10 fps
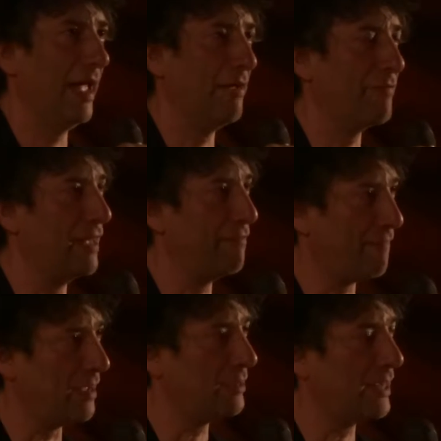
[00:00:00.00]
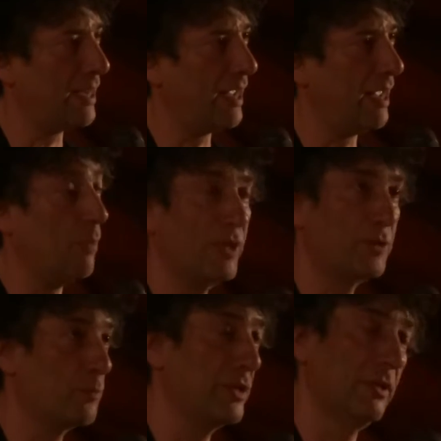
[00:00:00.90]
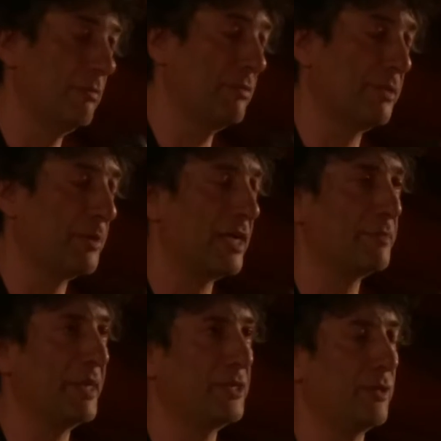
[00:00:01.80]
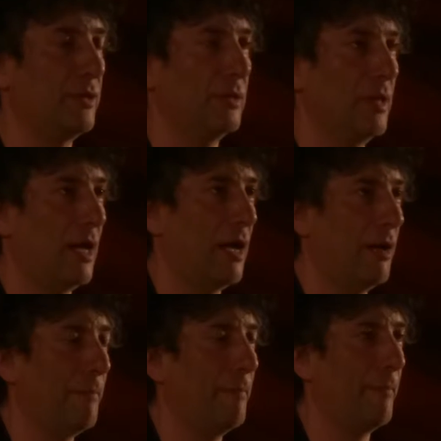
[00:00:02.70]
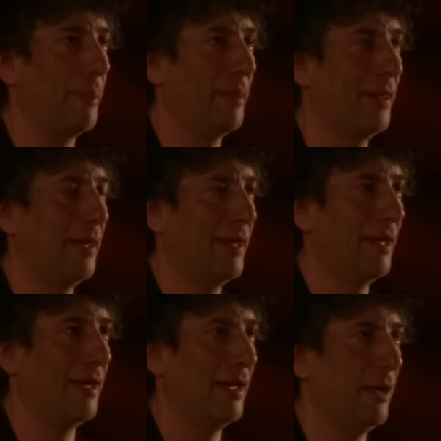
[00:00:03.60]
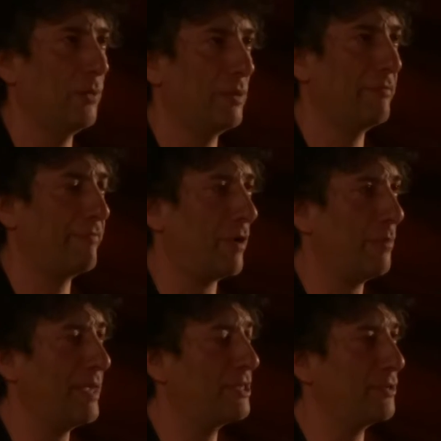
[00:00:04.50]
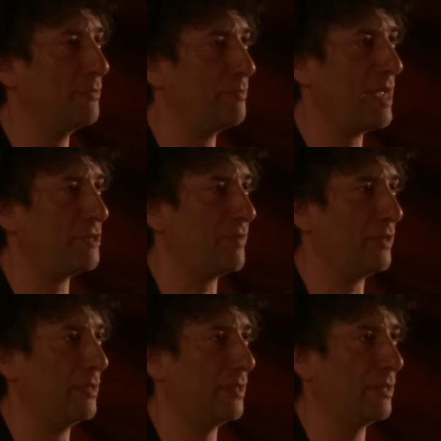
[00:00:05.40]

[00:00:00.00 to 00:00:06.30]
If they fail to get it here, which wouldn't surprise me at all, it will follow me to Nashville.